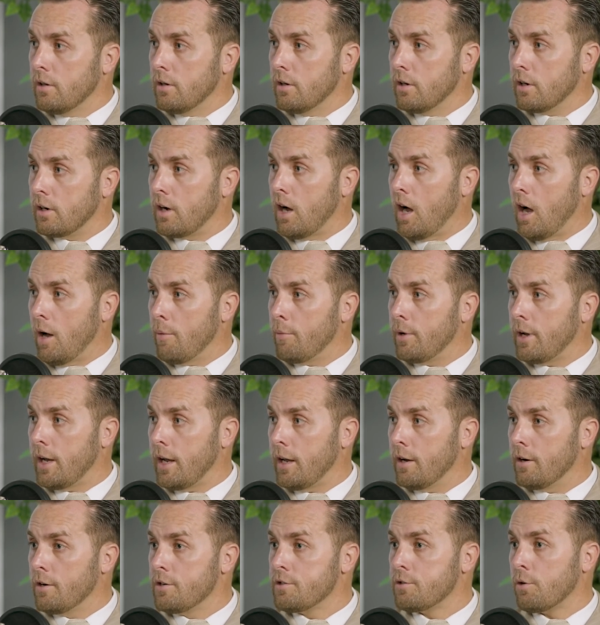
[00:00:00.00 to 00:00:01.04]

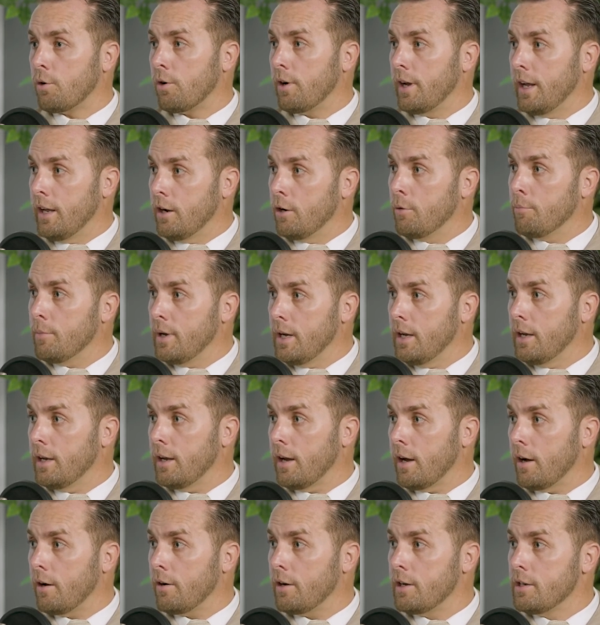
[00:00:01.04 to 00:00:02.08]
accommodators or
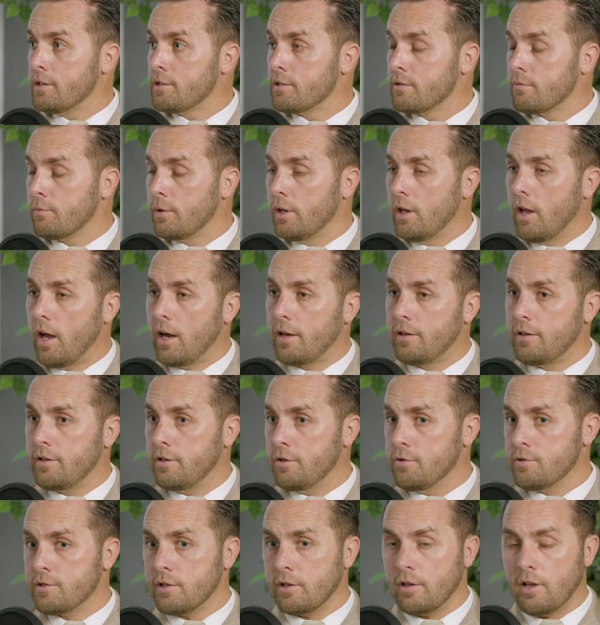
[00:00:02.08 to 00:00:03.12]
intermediaries, we like to
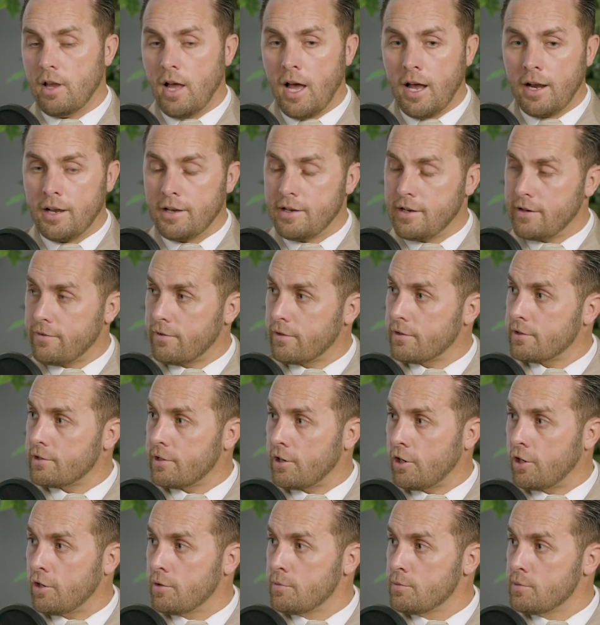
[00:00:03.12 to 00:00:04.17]
use a lot of different
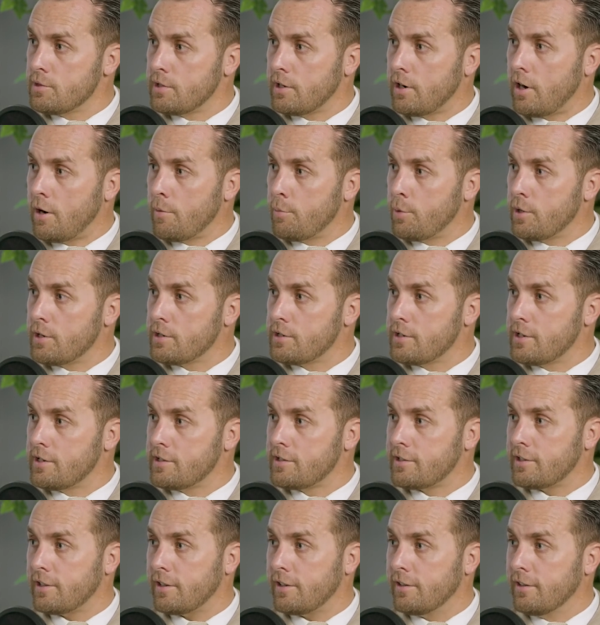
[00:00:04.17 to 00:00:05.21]
terms in our business
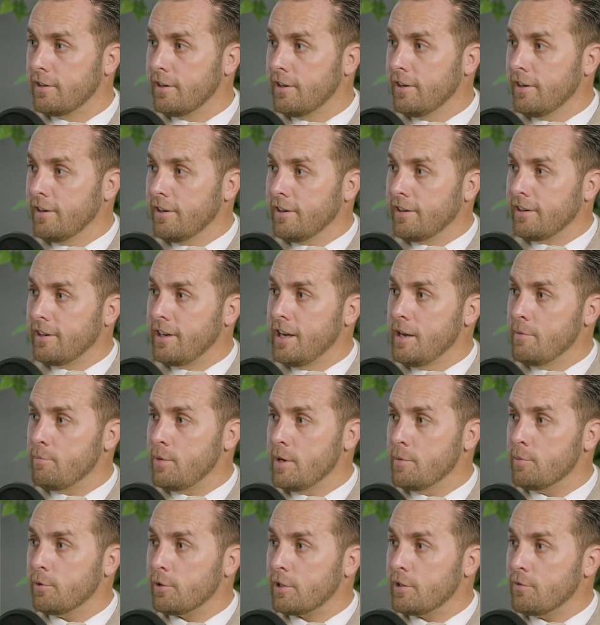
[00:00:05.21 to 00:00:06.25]
to keep
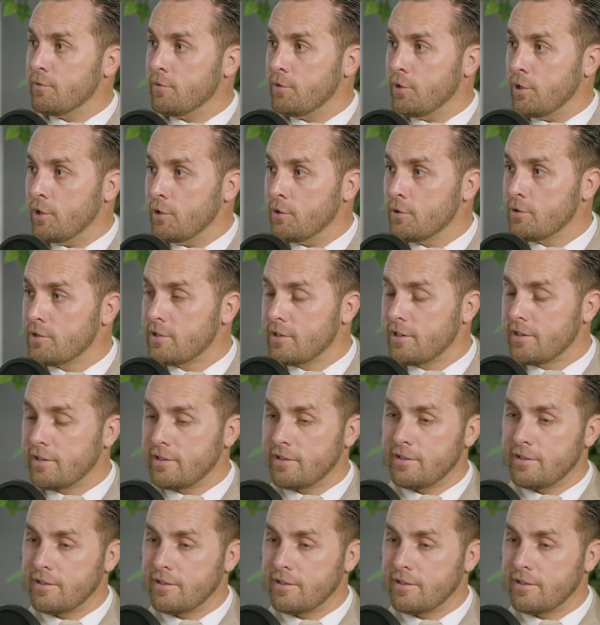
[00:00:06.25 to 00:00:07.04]
people confused.